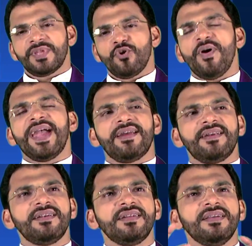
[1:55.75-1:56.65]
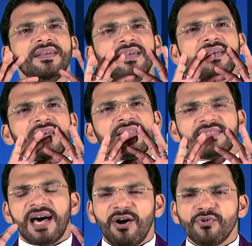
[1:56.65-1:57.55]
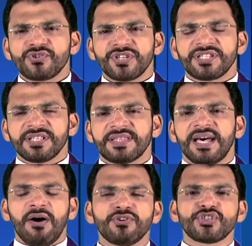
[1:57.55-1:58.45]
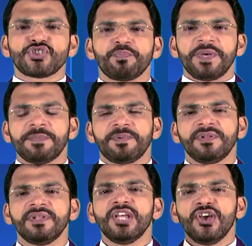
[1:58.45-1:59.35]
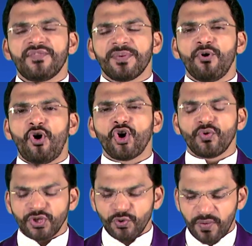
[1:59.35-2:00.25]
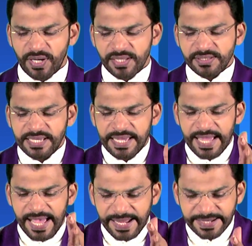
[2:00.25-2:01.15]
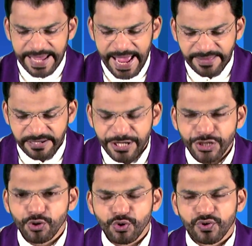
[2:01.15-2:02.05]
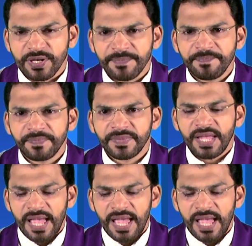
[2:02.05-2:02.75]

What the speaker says: where thousands and thousands of people from all over the world are gathered in Jerusalem,